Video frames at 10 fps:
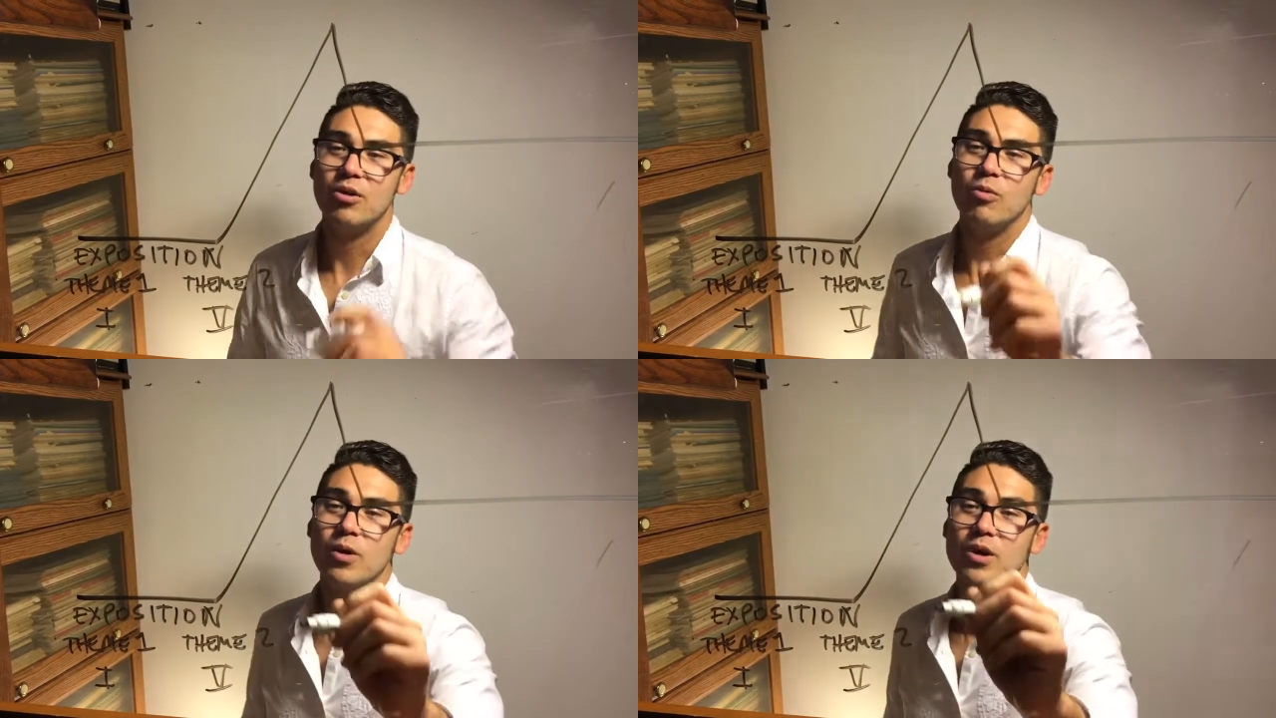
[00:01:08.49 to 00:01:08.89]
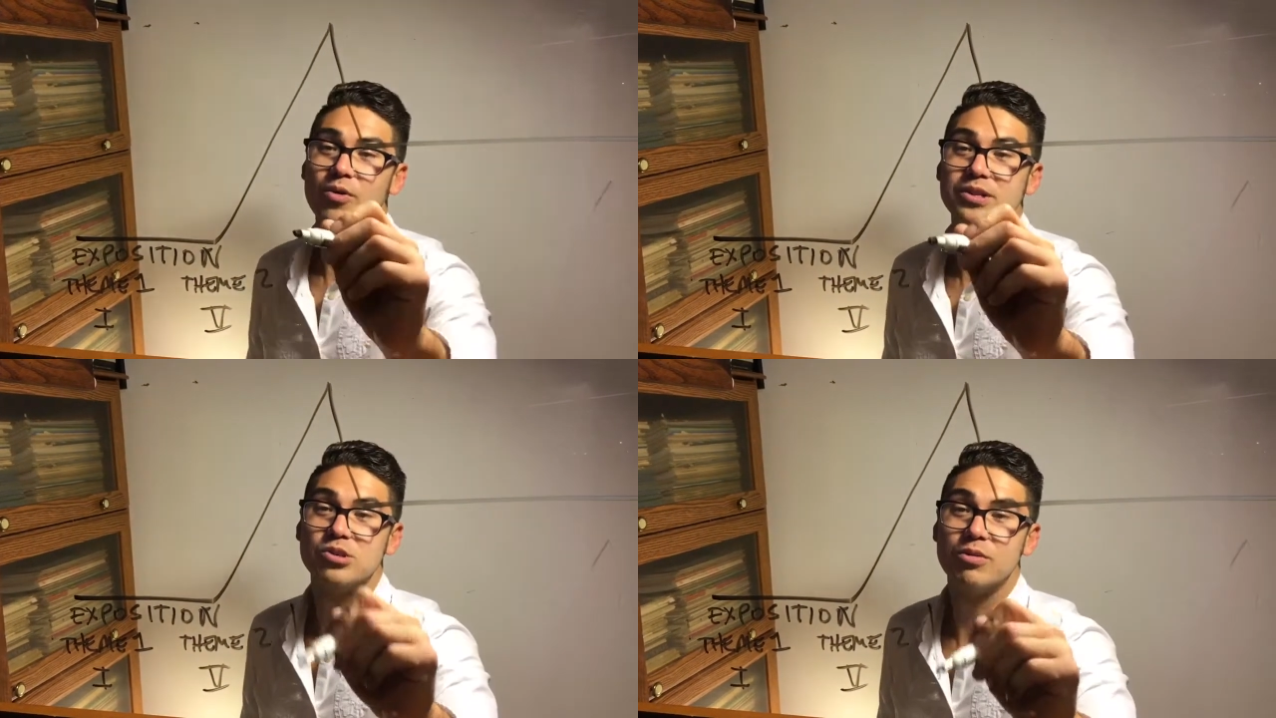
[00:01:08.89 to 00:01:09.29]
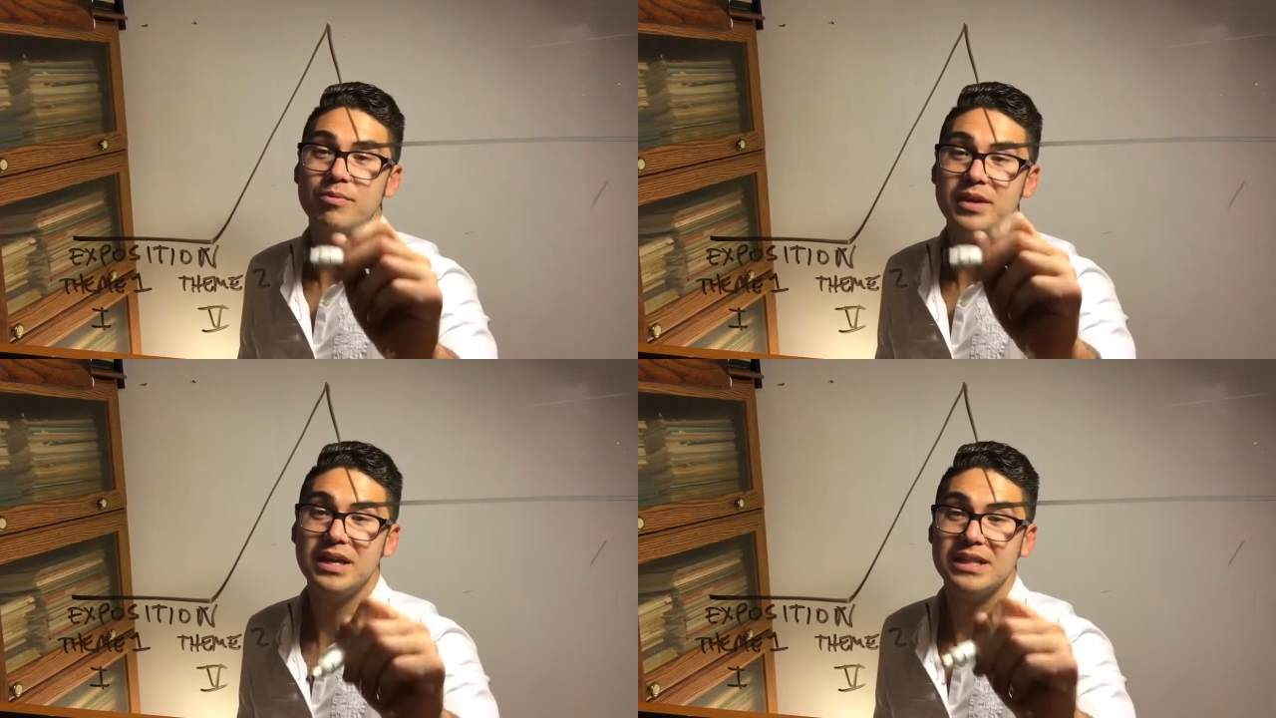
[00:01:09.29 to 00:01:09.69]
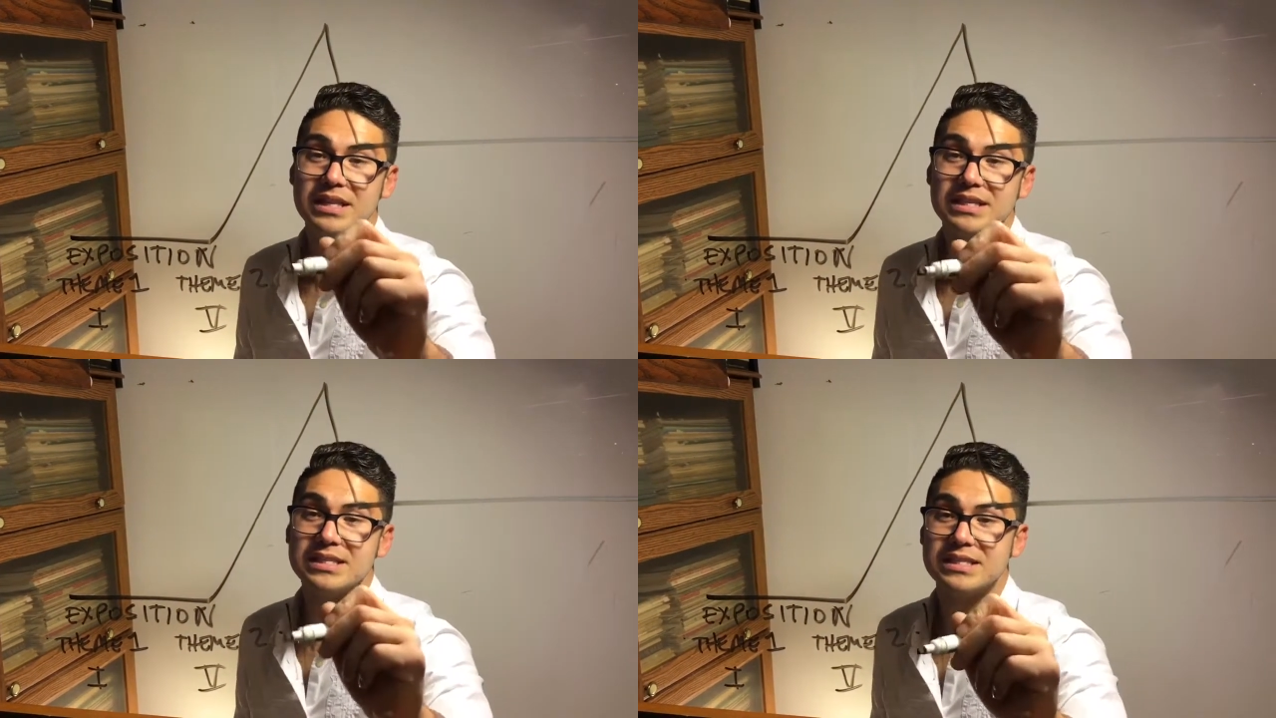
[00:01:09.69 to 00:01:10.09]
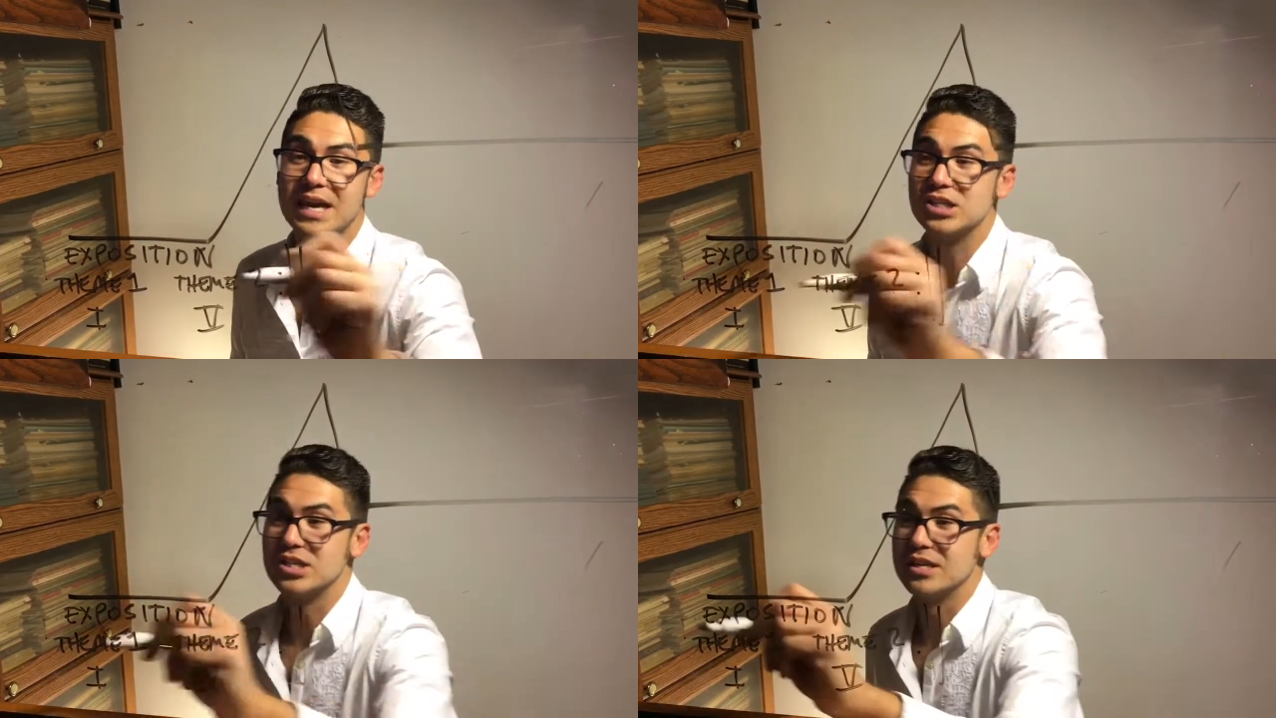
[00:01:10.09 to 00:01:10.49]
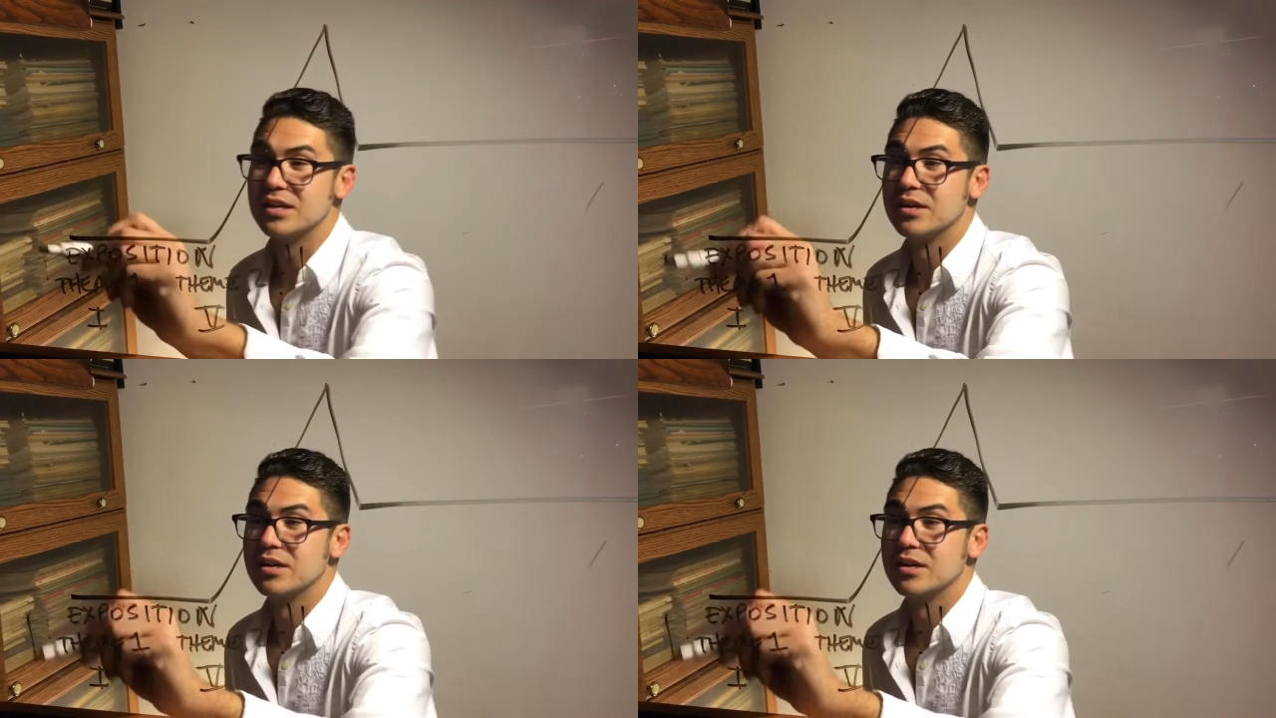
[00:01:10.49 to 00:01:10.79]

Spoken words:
we're going to repeat this section